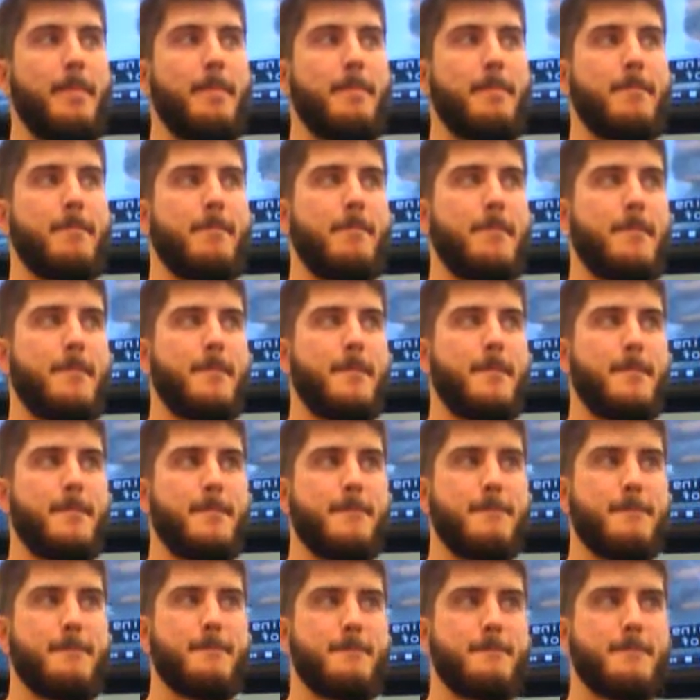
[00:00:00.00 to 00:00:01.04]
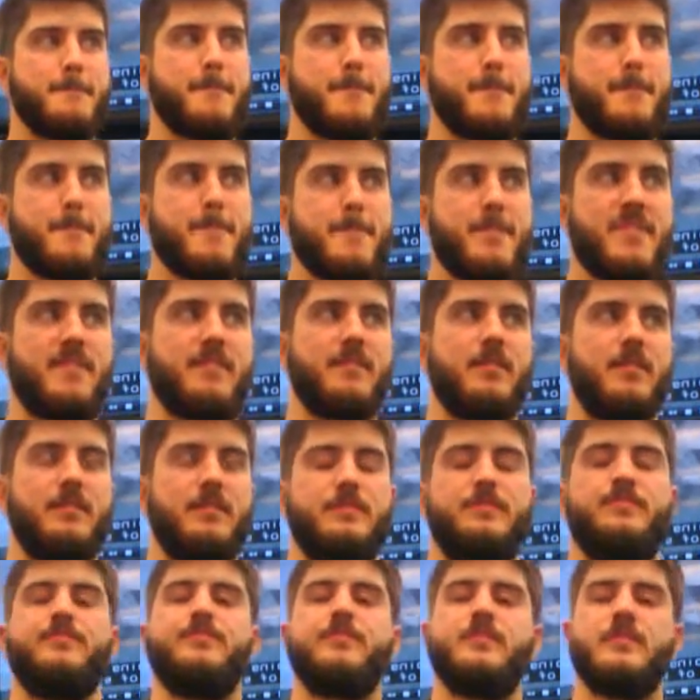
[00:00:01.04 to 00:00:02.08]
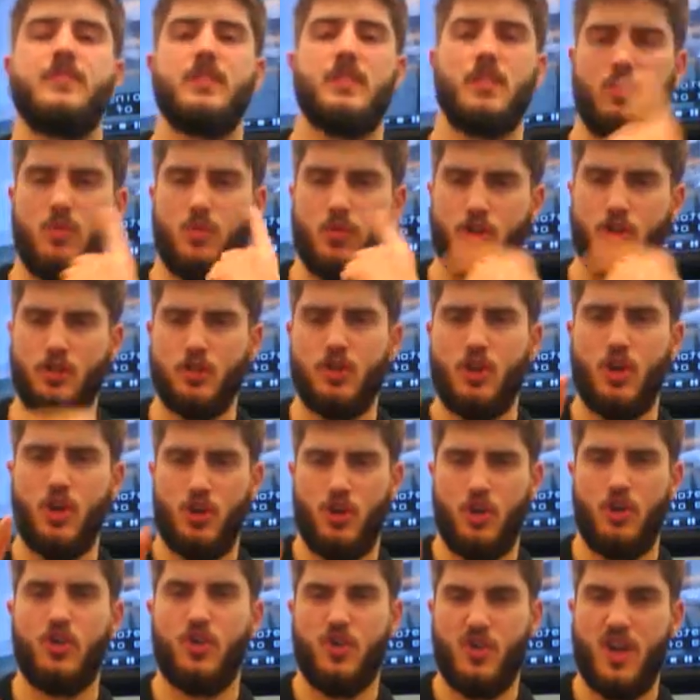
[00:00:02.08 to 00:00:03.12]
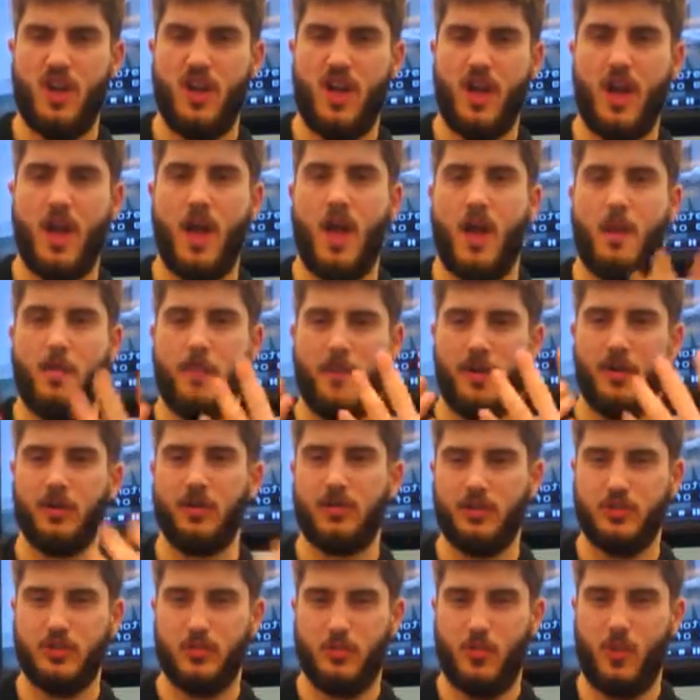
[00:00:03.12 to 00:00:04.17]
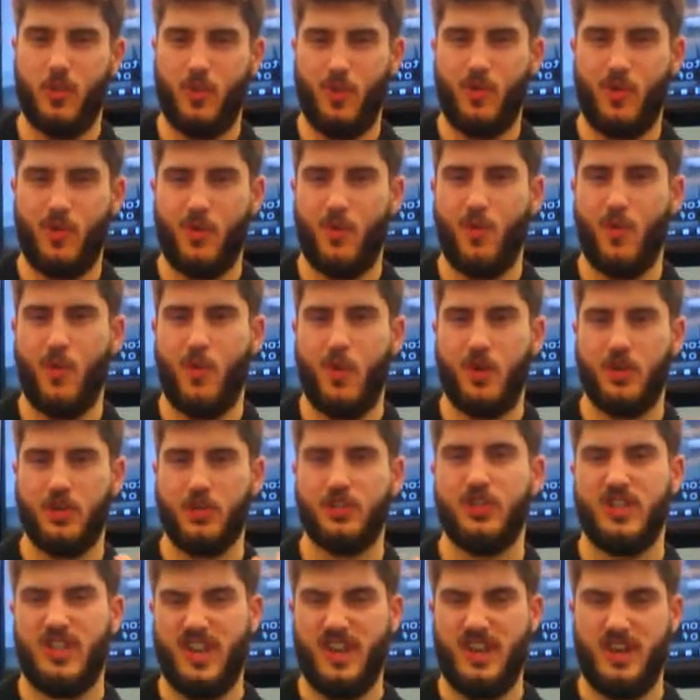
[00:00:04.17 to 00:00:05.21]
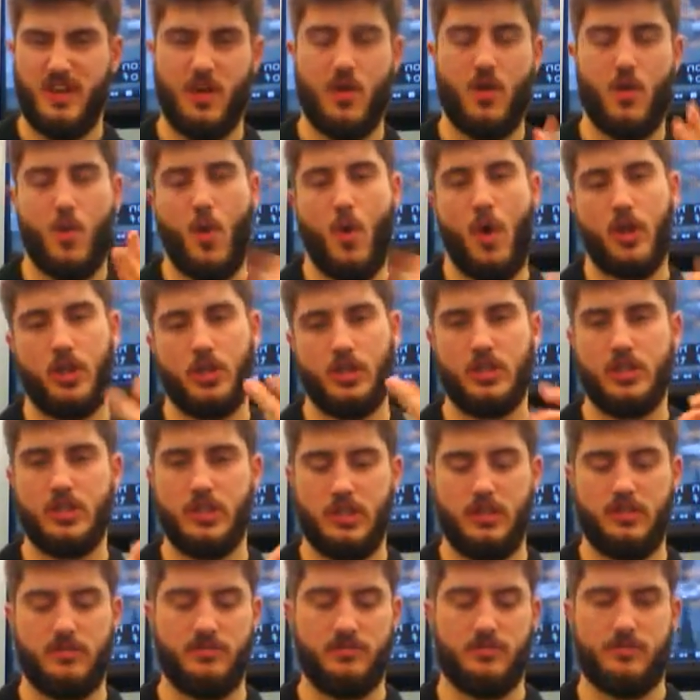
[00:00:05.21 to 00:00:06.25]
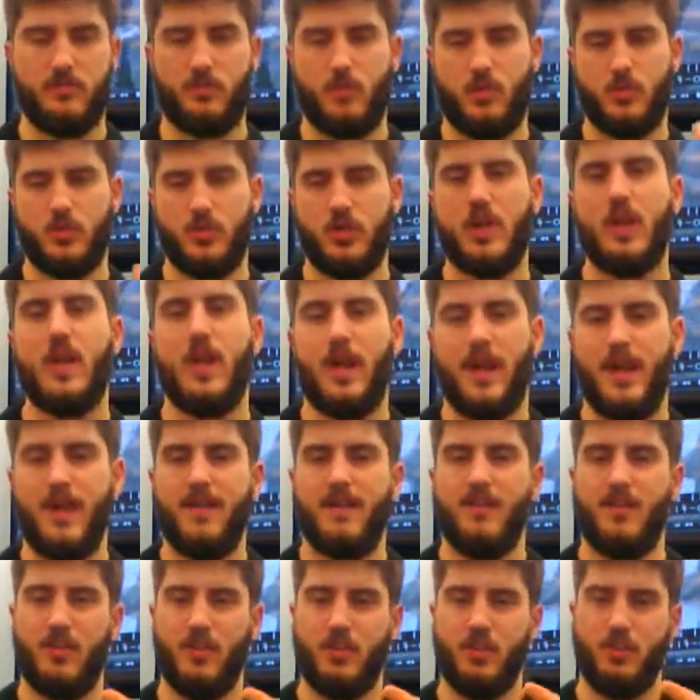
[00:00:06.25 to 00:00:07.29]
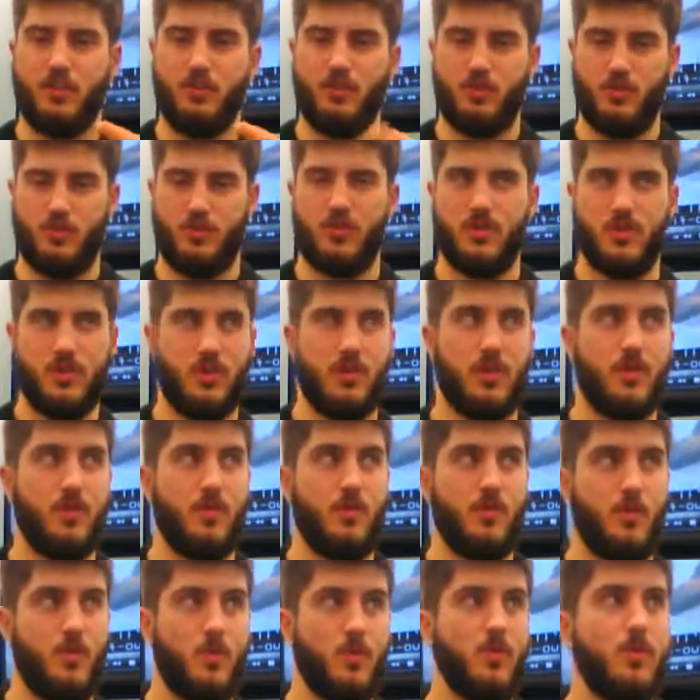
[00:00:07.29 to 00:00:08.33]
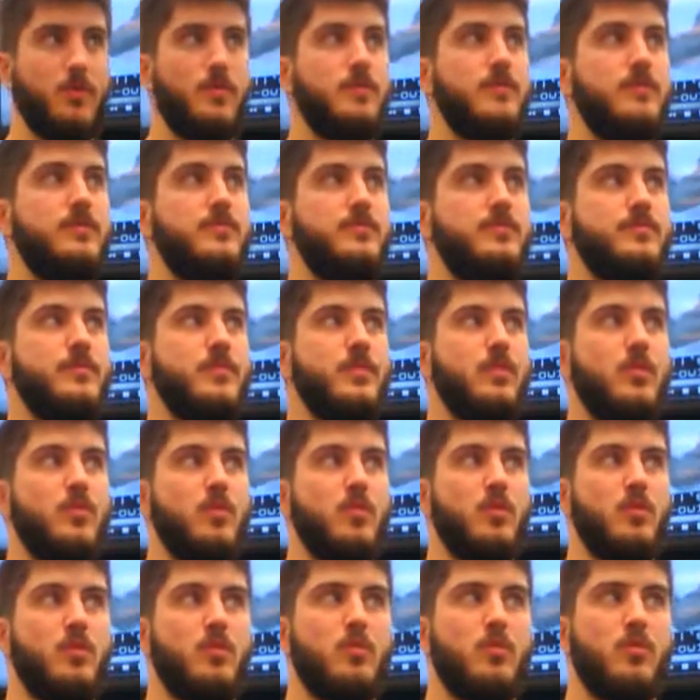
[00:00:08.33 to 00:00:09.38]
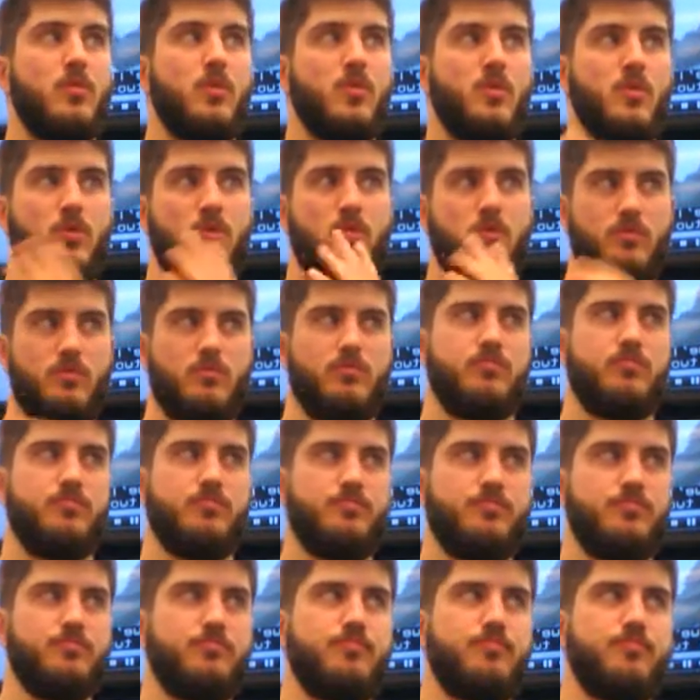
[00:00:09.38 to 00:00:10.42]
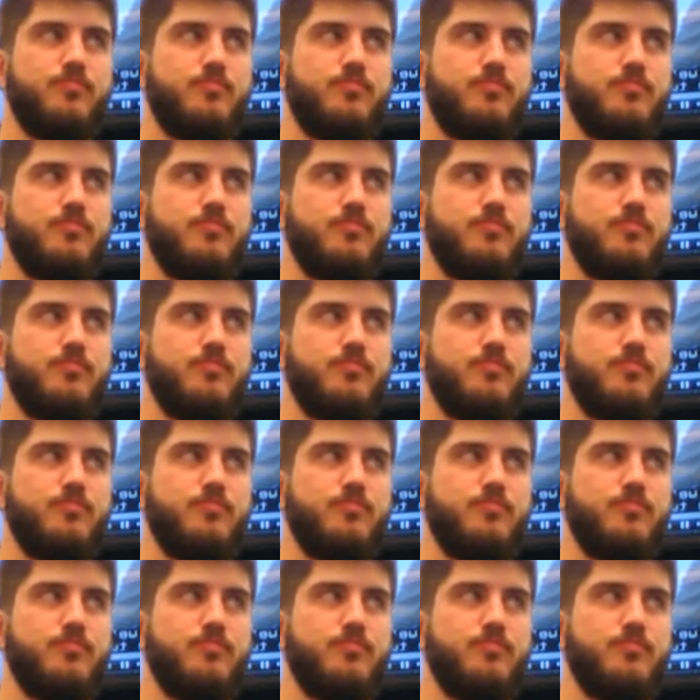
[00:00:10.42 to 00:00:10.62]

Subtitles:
This is going to show you the lack of support that Washington had at the beginning of the war. 2/5. Let's put lines through those 2/5.